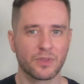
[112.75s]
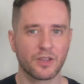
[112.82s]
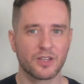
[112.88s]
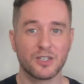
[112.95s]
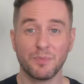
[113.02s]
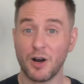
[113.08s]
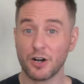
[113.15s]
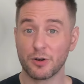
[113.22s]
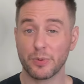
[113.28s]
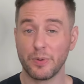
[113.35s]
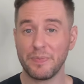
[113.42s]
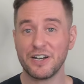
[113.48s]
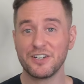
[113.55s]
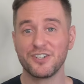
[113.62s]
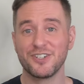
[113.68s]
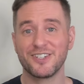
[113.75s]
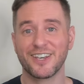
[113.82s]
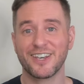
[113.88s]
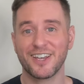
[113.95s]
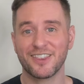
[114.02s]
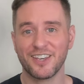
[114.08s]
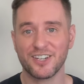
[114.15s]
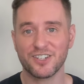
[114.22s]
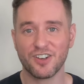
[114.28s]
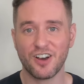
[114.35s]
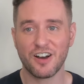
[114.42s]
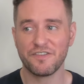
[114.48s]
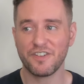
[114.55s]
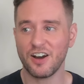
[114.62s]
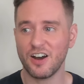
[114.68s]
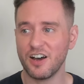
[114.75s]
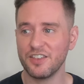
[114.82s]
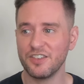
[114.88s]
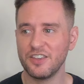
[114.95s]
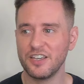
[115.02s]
Some honorable mentions to kick things off.